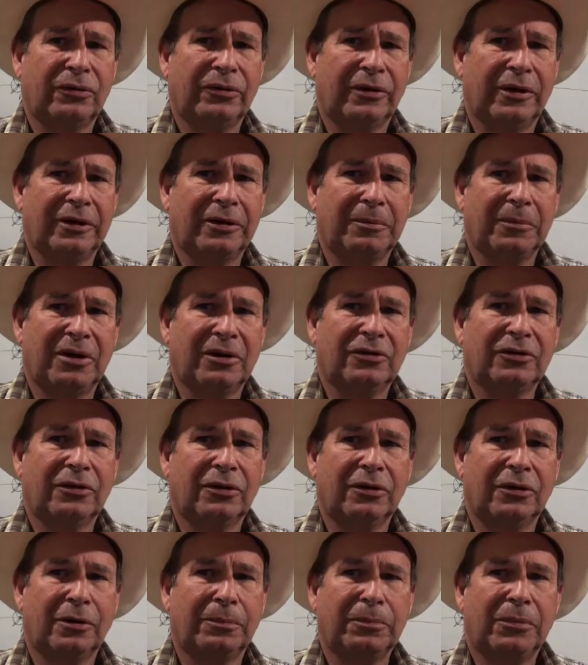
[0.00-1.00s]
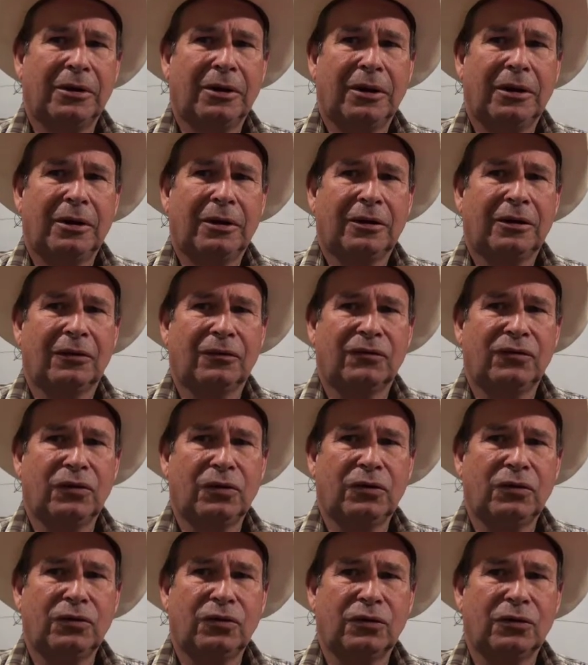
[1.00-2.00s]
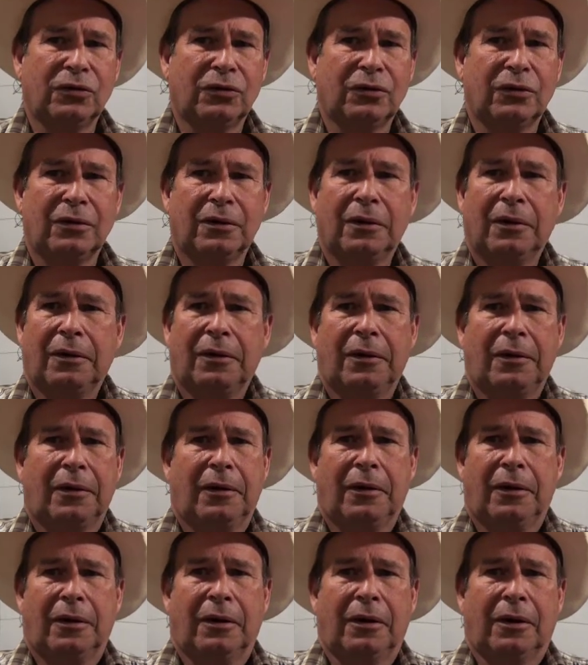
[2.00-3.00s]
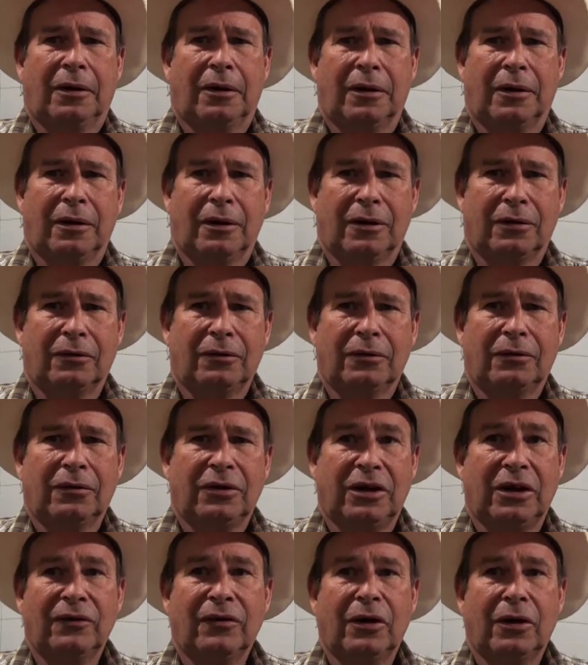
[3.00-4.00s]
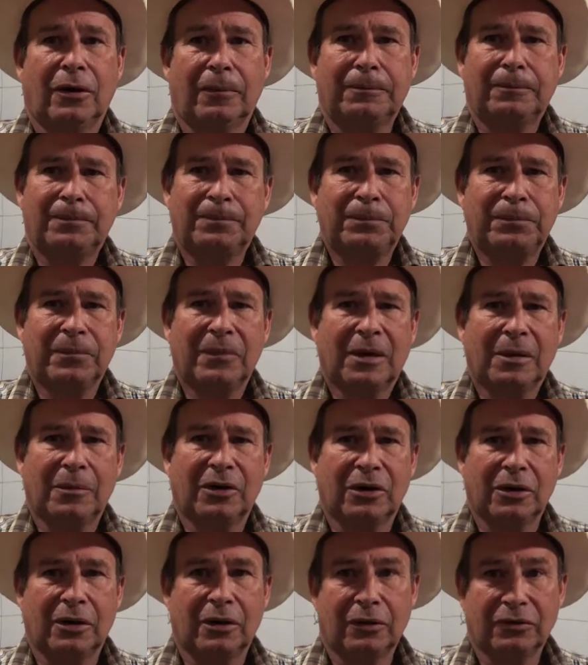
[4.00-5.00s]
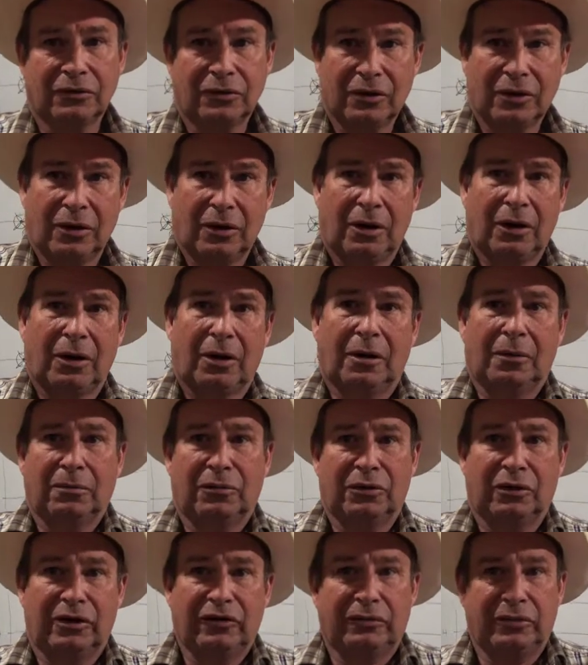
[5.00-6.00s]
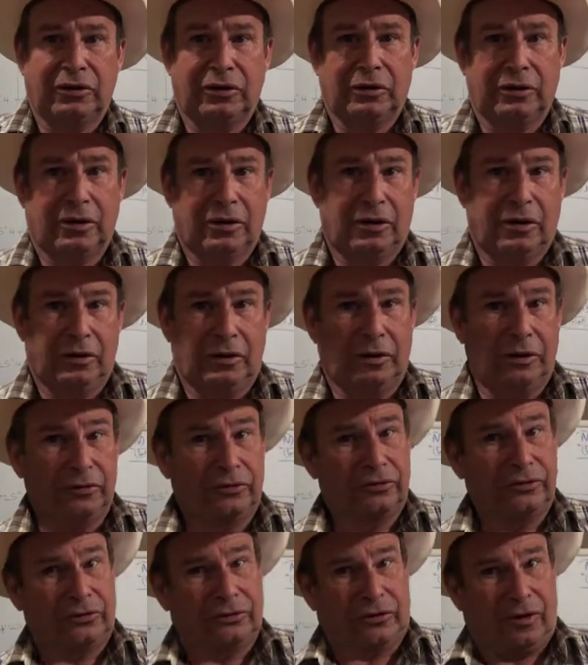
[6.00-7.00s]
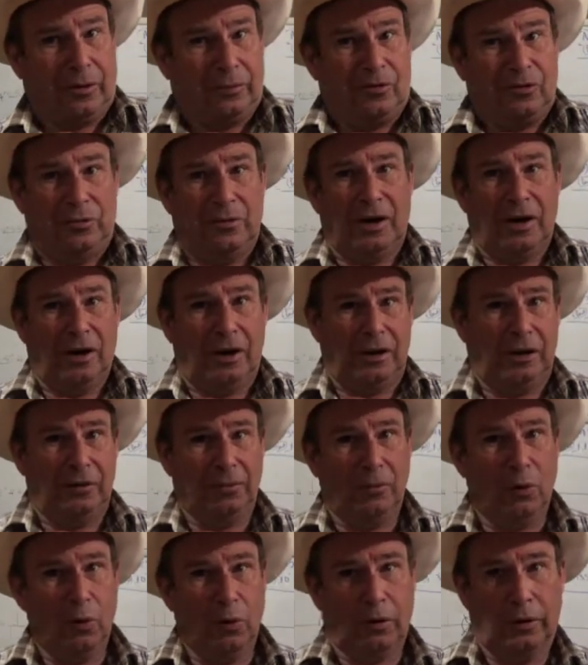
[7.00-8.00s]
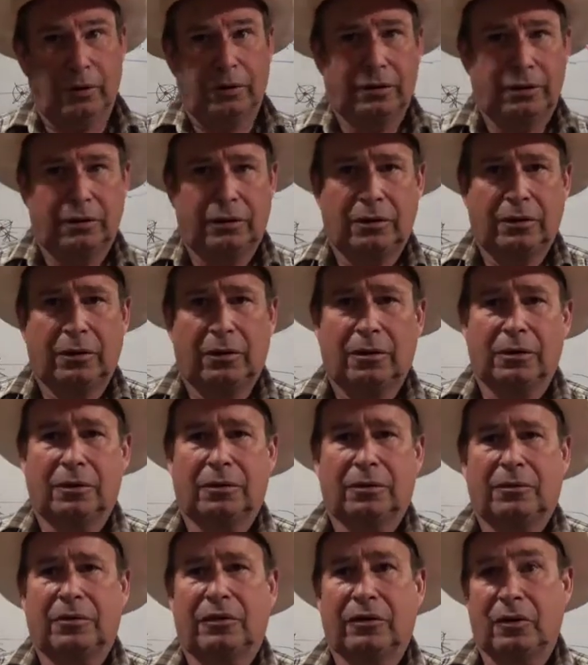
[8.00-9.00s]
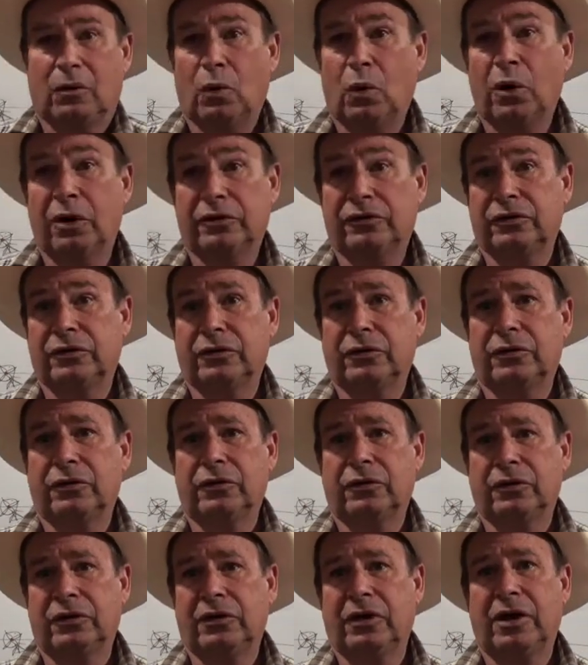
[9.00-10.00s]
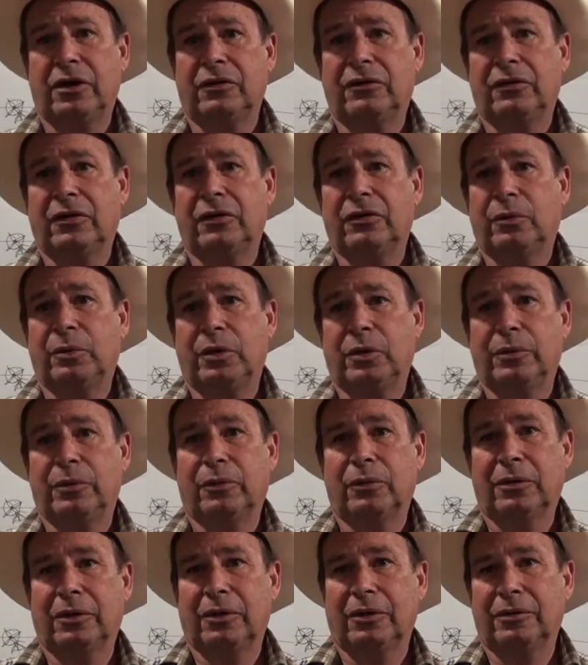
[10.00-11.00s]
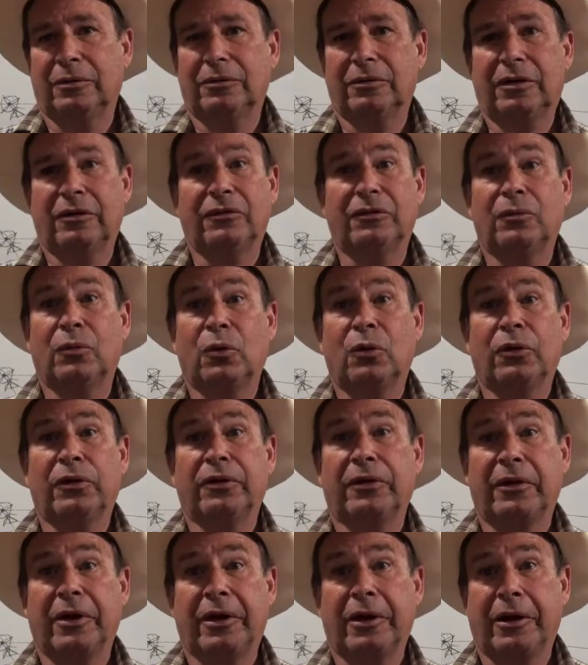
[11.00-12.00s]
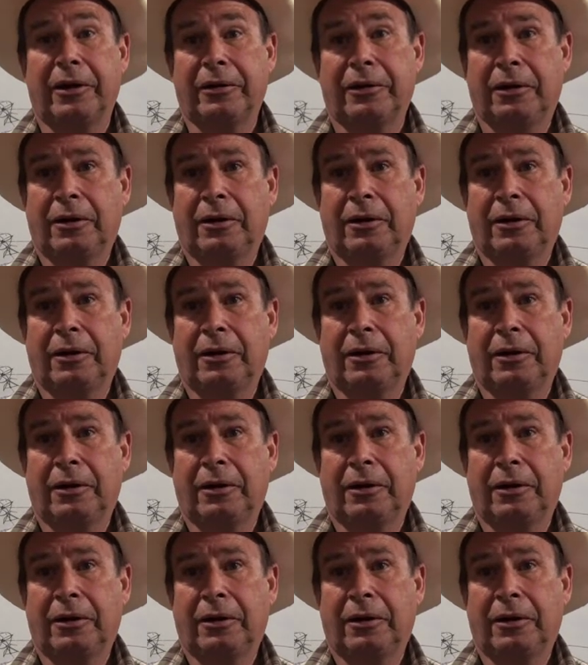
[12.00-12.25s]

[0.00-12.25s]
thing mess you up, confuse you, and give up, because believe me, this has come to my aid more than once, and to the aid of other people even more than that.